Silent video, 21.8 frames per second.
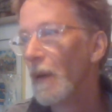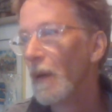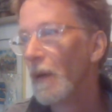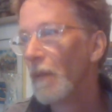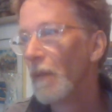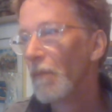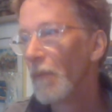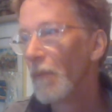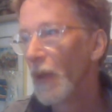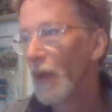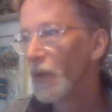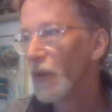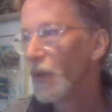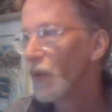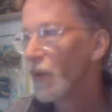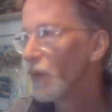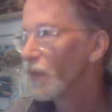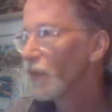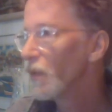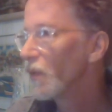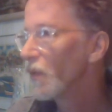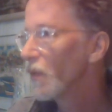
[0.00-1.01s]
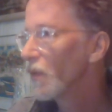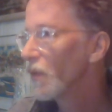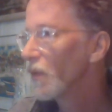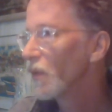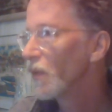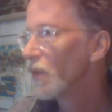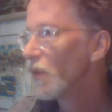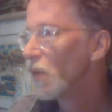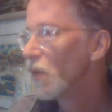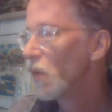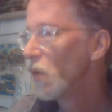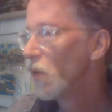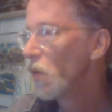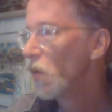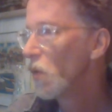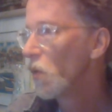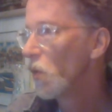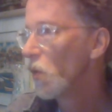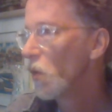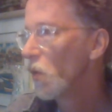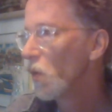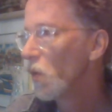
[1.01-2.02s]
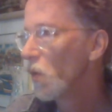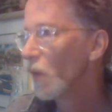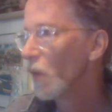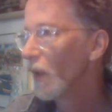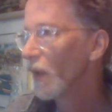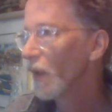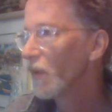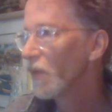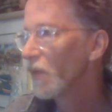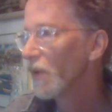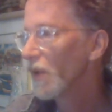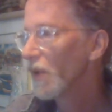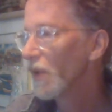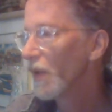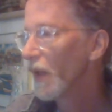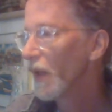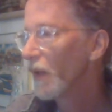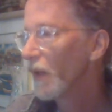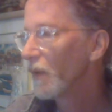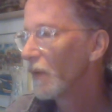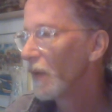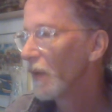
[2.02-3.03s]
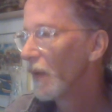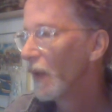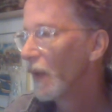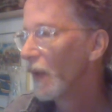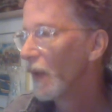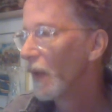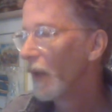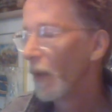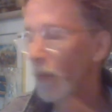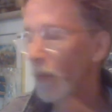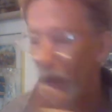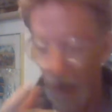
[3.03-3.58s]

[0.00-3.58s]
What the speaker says: mushrooms. What else was in there? Well,